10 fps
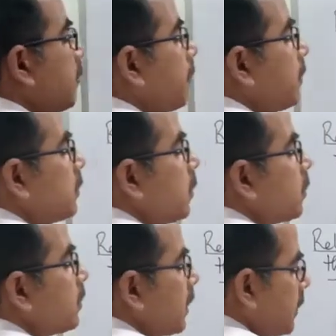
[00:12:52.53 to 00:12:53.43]
of the
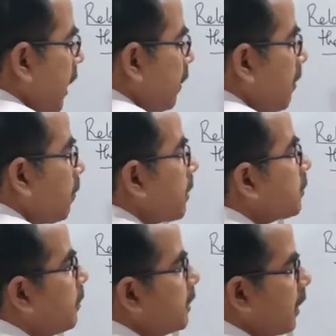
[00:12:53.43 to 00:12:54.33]
zeros, that is alpha plus
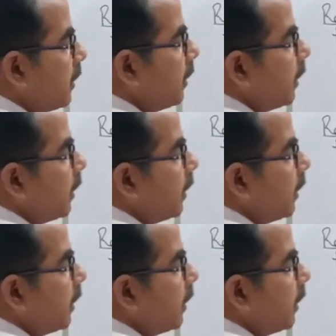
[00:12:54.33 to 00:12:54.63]
beta,